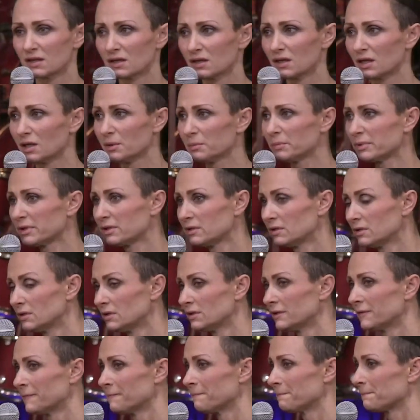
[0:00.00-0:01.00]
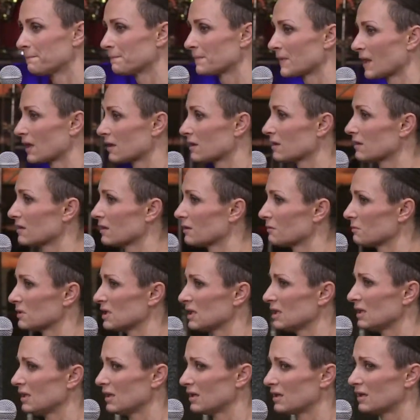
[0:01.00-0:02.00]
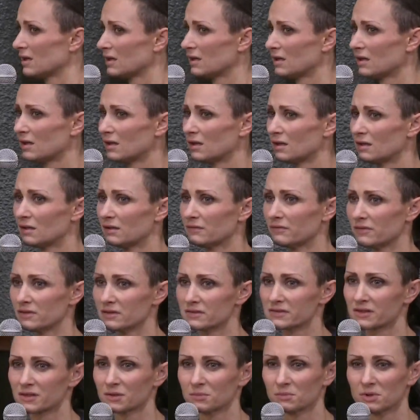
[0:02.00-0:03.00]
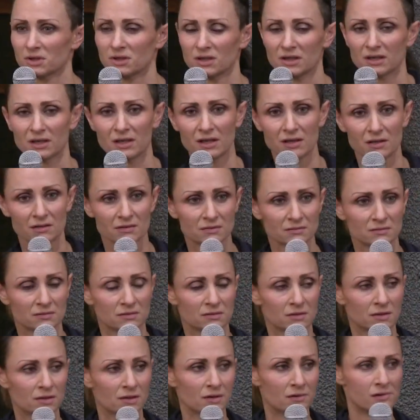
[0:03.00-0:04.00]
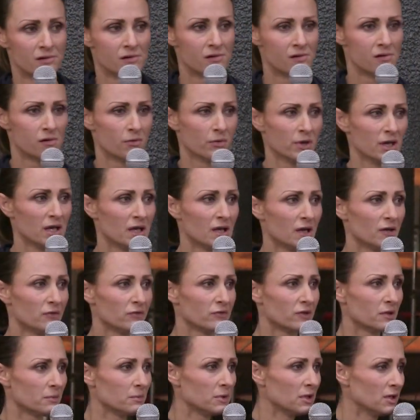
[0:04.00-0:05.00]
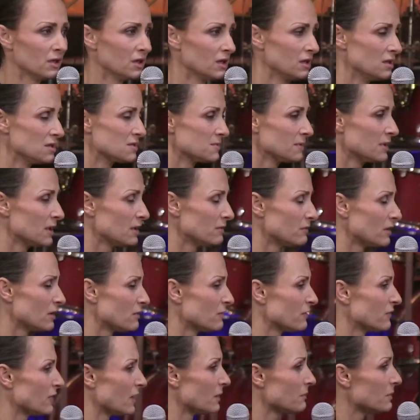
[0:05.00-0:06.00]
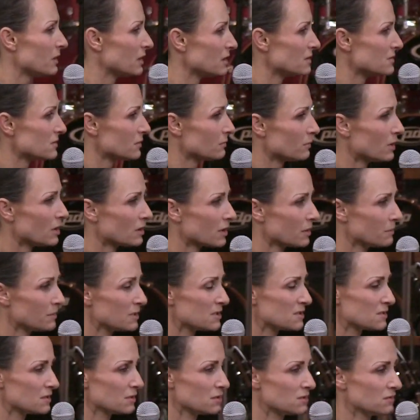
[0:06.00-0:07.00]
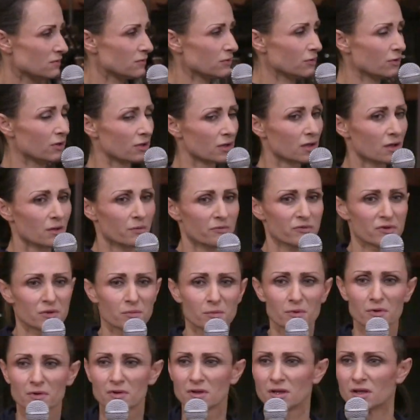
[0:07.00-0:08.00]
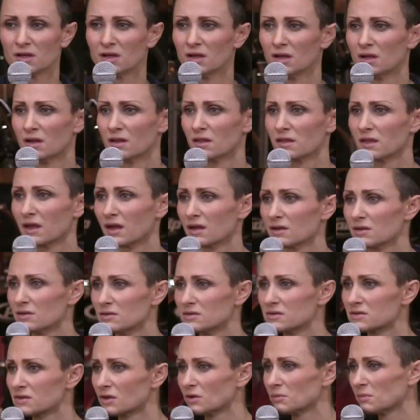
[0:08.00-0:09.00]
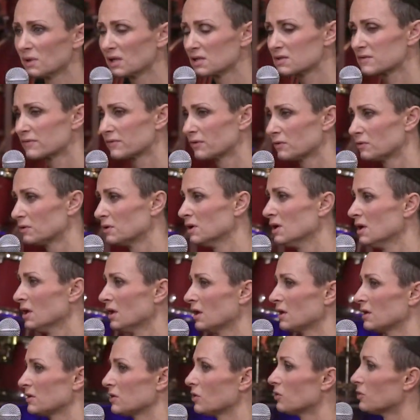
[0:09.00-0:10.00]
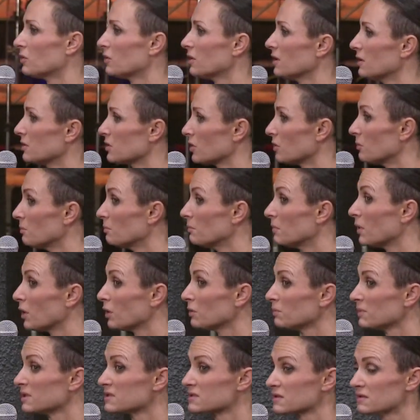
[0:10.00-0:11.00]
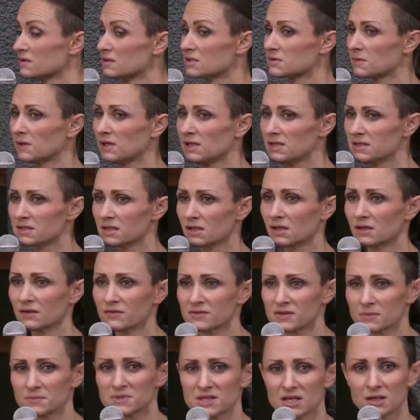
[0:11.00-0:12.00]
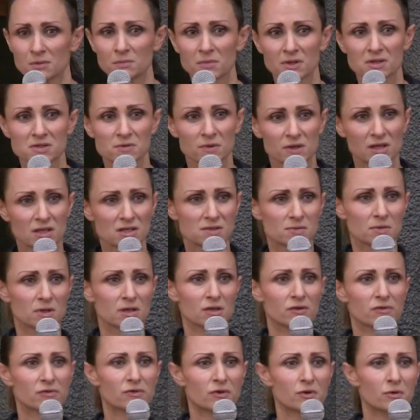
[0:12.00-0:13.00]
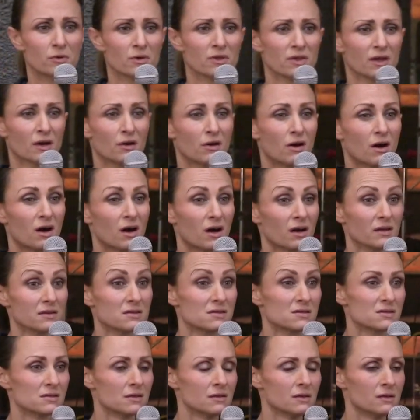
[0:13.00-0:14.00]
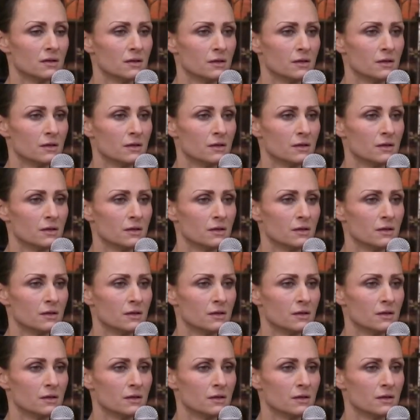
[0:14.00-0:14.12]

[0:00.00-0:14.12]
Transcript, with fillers: stand up. Thank you that we love this community. We love communities. We love our families. You're welcome to sit if you're uncomfortable. Thank you so much for your, your moment on the 22nd of September 2024 with our hearts